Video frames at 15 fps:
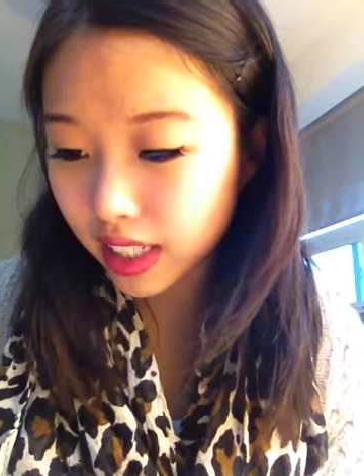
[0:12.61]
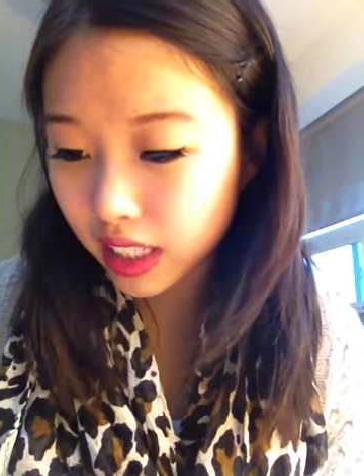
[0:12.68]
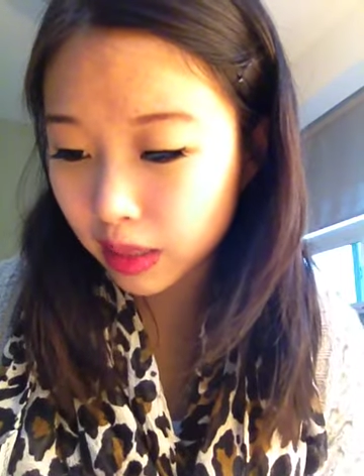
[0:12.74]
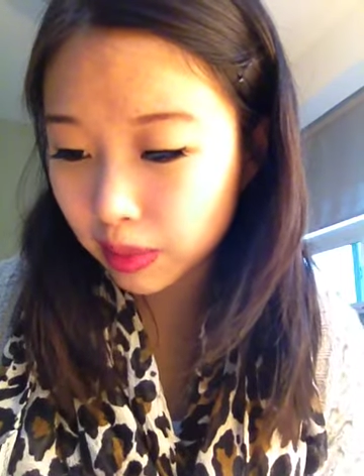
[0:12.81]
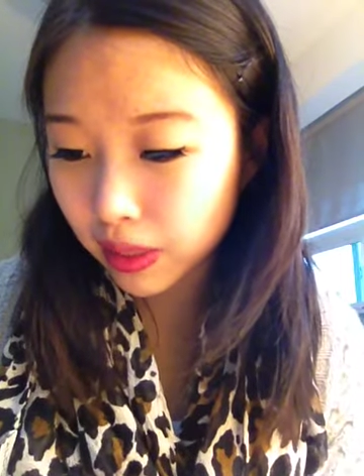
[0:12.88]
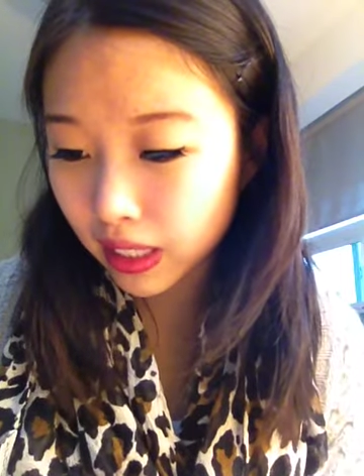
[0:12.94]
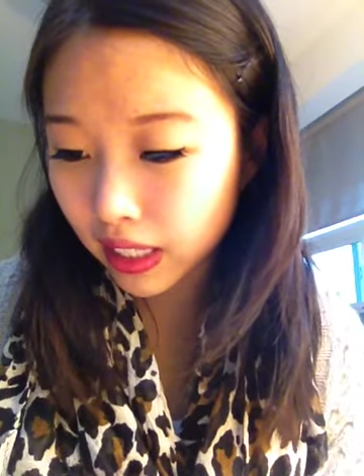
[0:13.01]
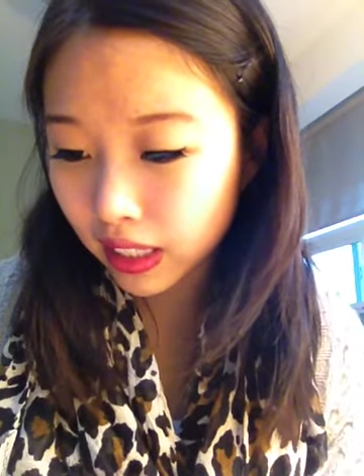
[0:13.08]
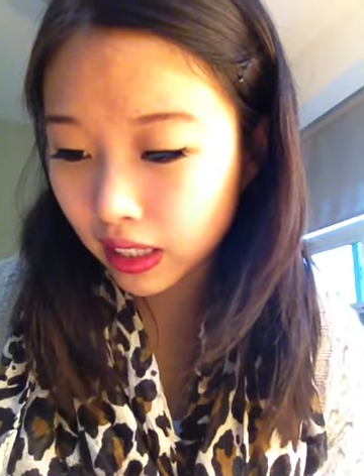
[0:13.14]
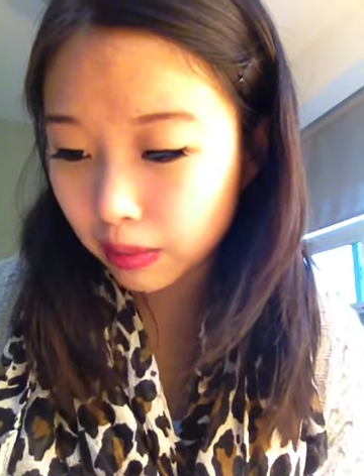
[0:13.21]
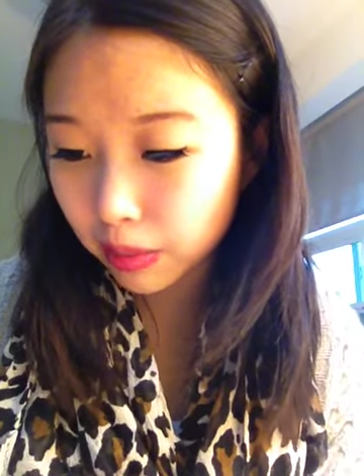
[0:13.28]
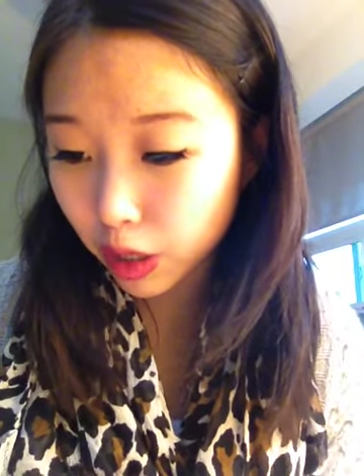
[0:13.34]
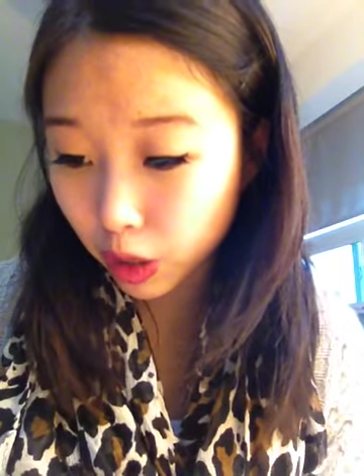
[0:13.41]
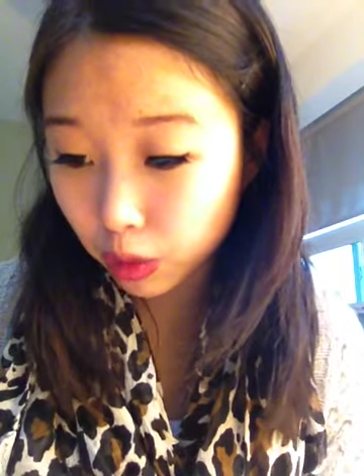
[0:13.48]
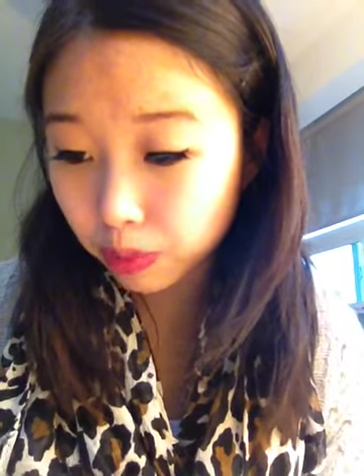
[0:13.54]
at the beginning of
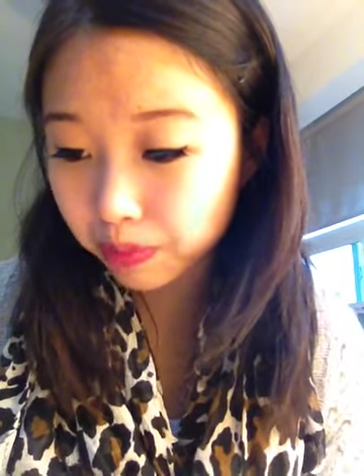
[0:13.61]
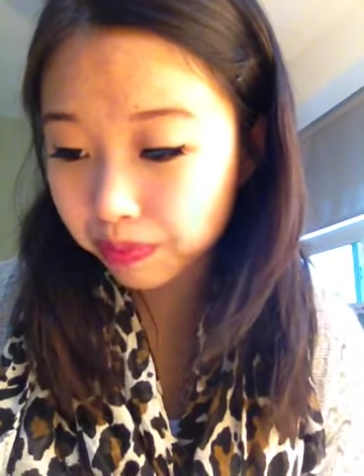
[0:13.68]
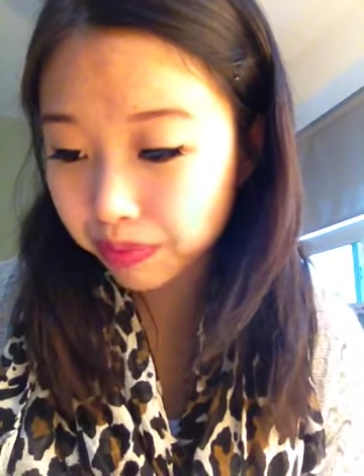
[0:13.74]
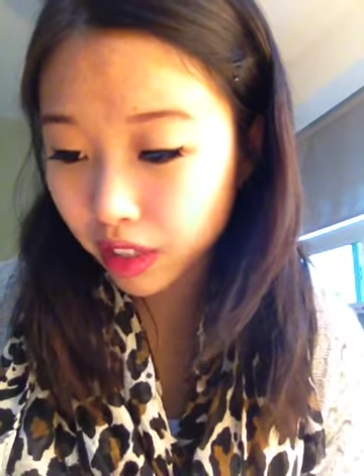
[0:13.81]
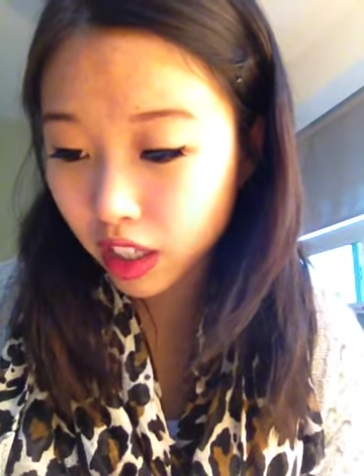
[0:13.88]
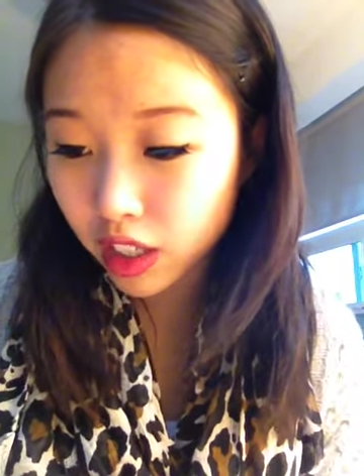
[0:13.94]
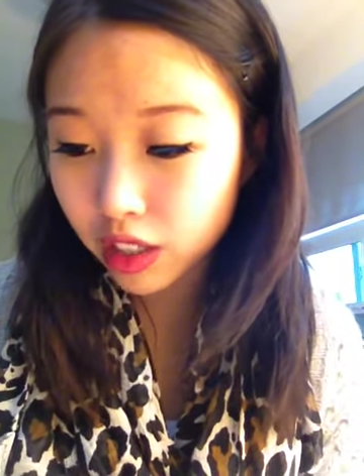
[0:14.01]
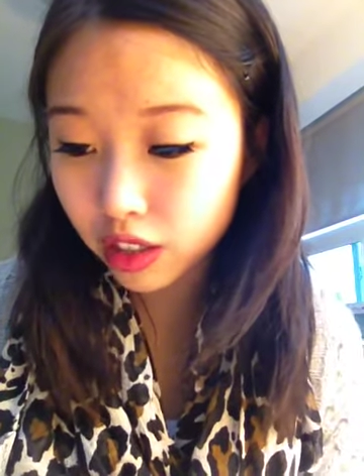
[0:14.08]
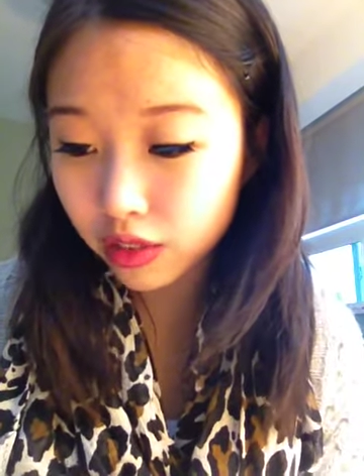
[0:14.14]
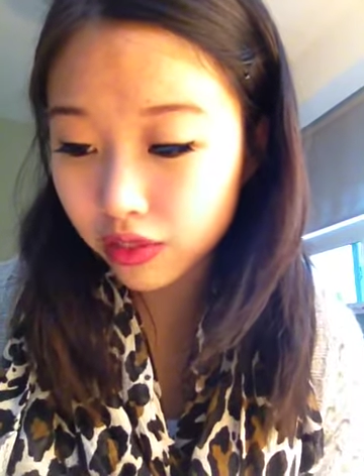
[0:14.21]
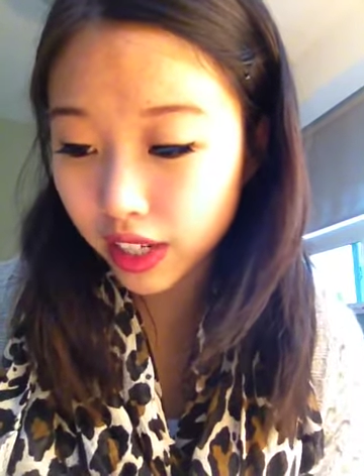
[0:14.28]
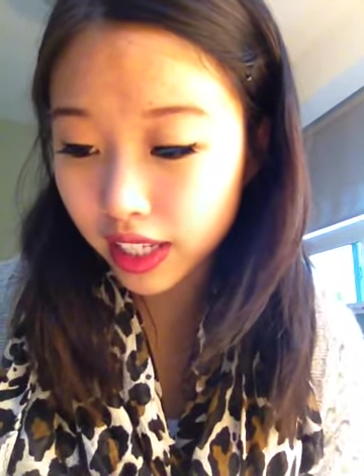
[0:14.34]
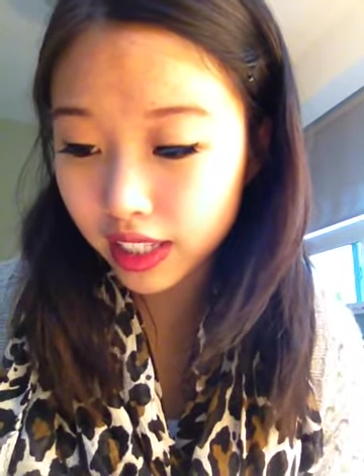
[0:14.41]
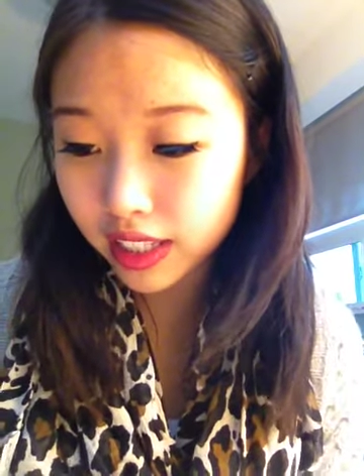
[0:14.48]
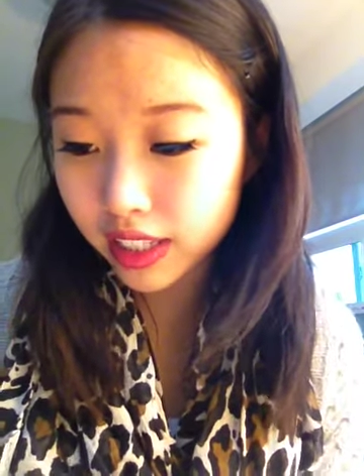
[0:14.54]
the poem? Do you
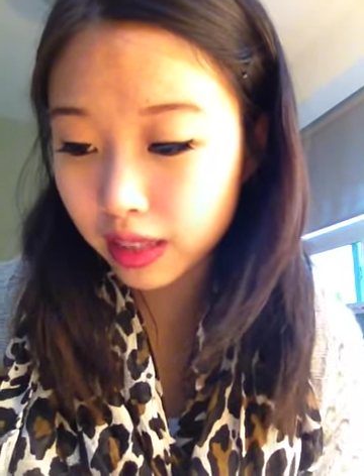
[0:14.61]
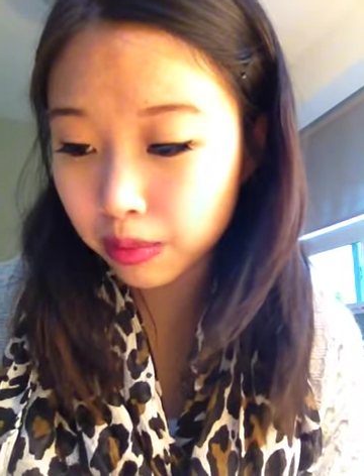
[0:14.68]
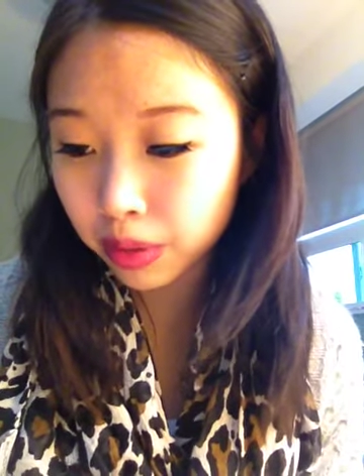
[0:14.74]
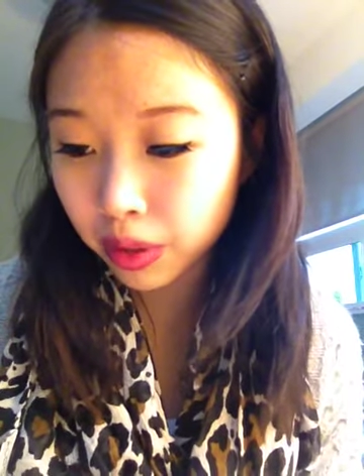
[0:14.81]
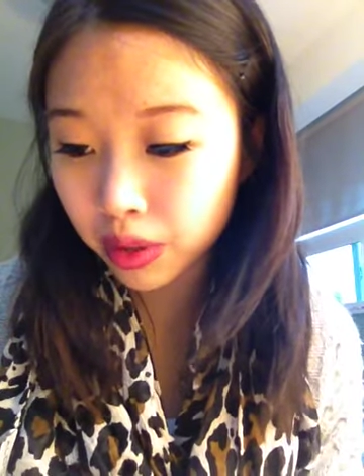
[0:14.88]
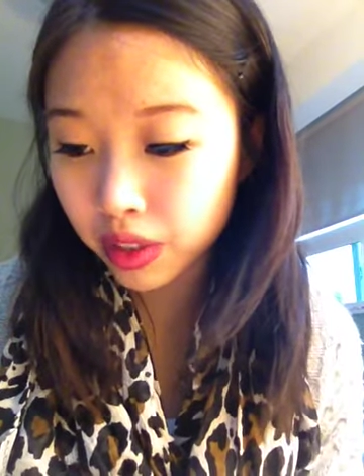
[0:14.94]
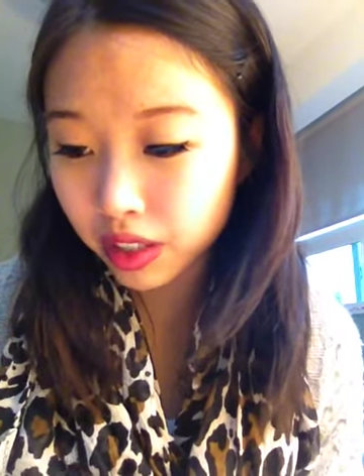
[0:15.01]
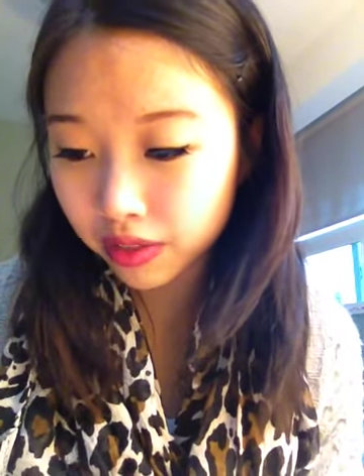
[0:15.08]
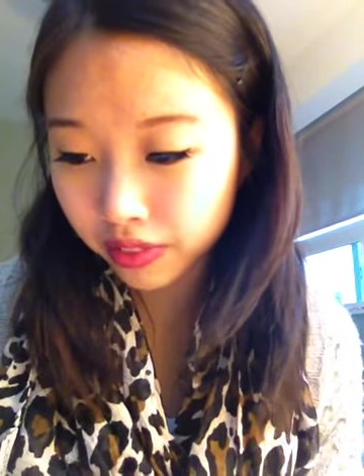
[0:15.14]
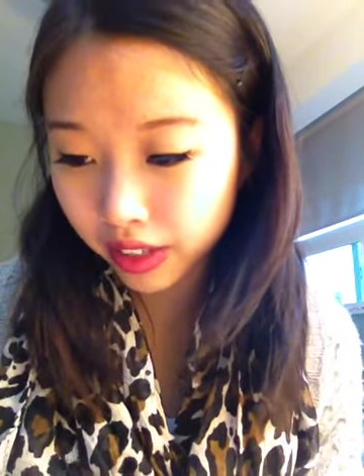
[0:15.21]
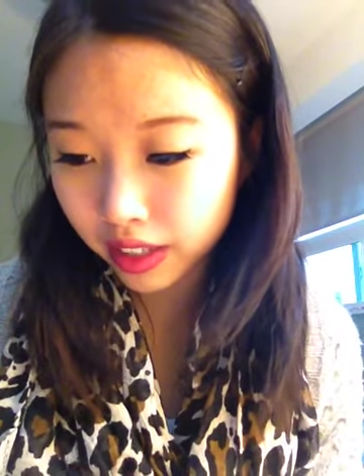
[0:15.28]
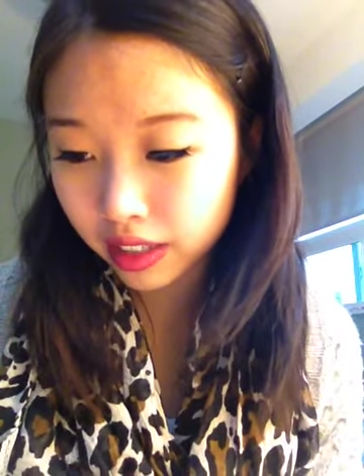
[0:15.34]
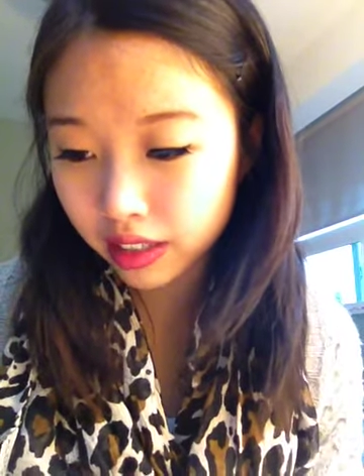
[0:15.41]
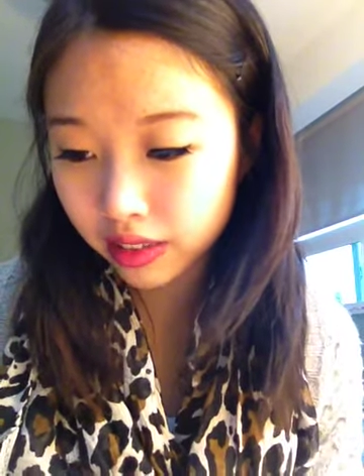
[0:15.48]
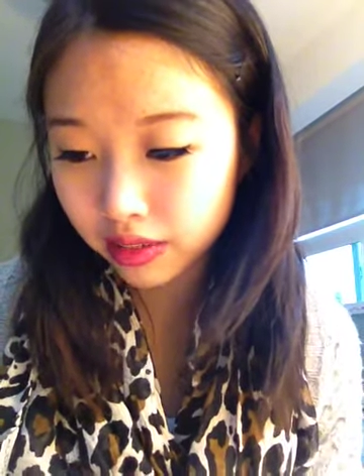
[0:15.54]
find this approach
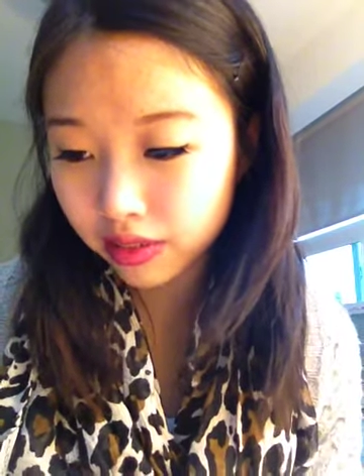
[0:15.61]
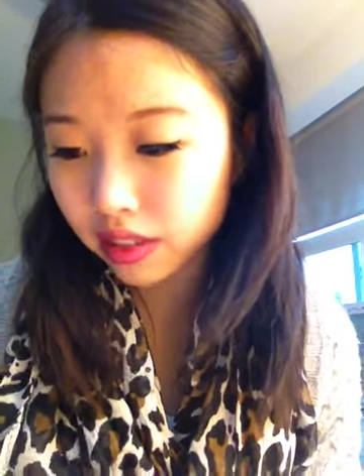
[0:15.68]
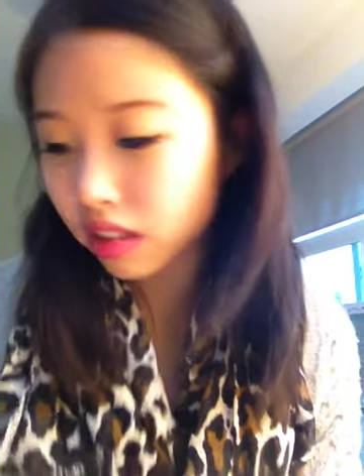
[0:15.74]
effective?